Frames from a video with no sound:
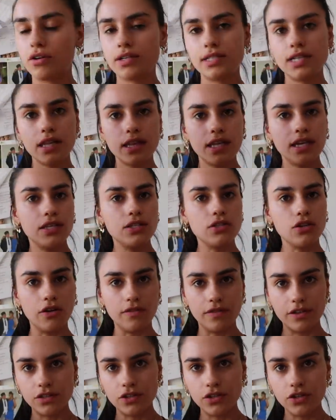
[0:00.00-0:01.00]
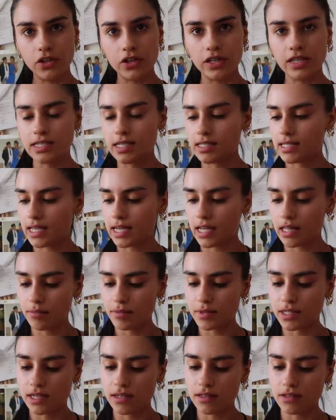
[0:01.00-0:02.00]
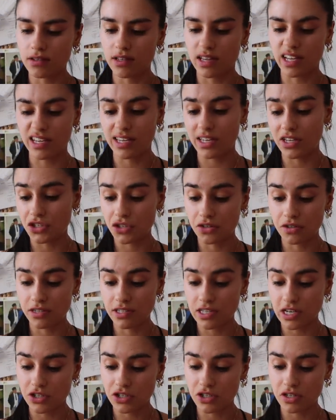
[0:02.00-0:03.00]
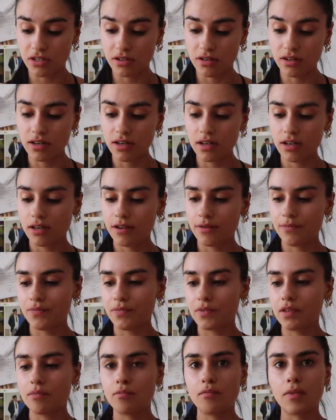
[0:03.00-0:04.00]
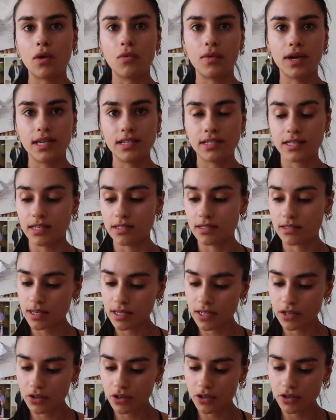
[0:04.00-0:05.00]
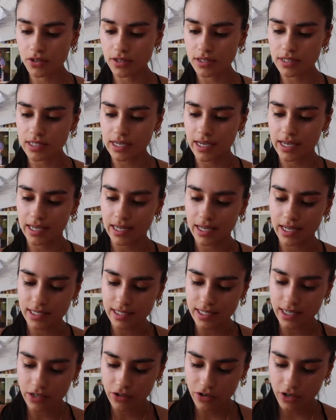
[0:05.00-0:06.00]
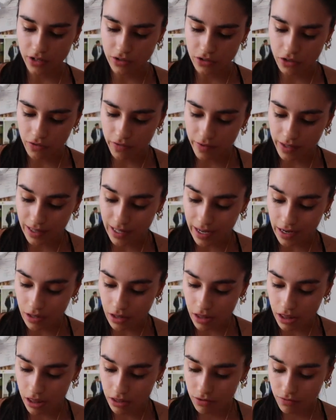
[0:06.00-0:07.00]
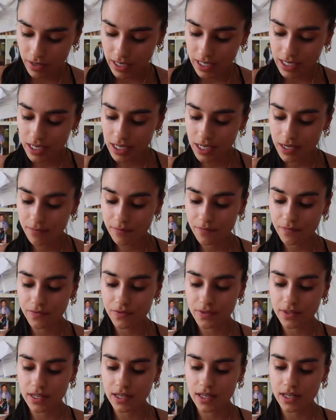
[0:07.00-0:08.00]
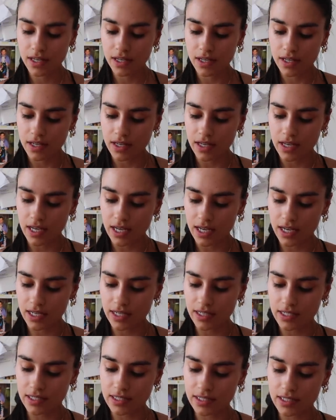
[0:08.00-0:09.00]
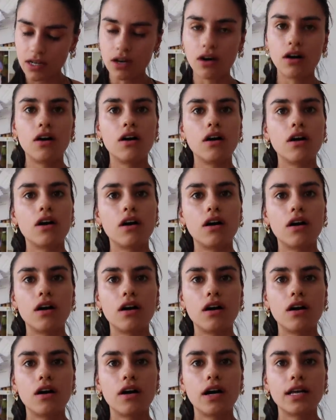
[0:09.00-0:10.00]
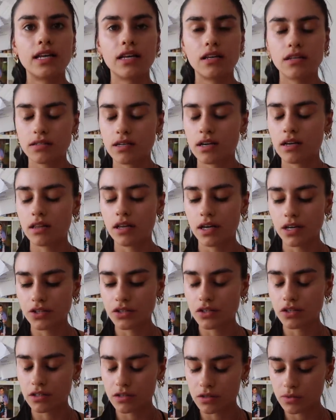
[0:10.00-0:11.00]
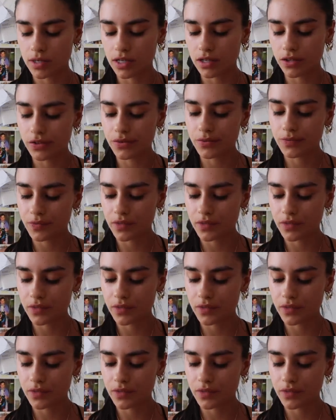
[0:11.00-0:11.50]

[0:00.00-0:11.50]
crossing things off the to-do list as I get them done. So like endurance session, my week 6 study notes. I can now cross off ladder 3. And I need to start a lecture as well.